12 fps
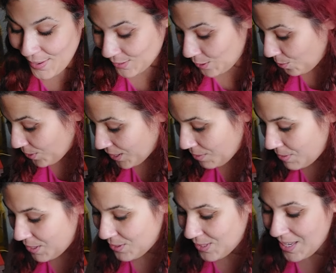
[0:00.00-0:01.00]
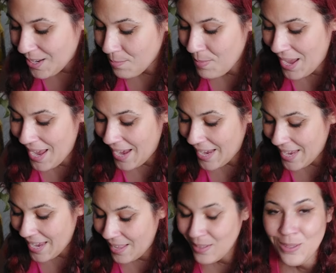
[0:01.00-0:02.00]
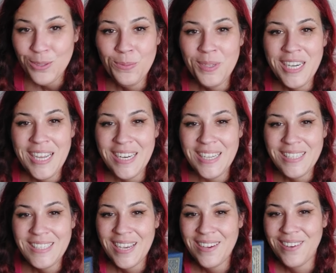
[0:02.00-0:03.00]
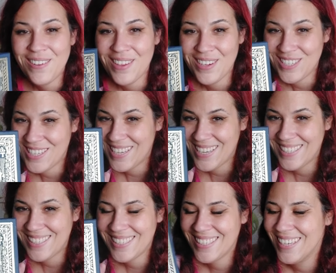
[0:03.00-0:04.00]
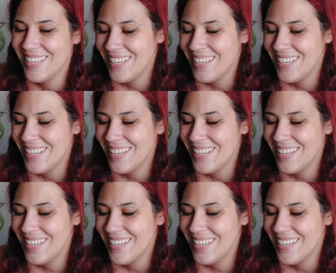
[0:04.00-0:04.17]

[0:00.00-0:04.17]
So we're going to be using my Illuminated Tarot, there she is.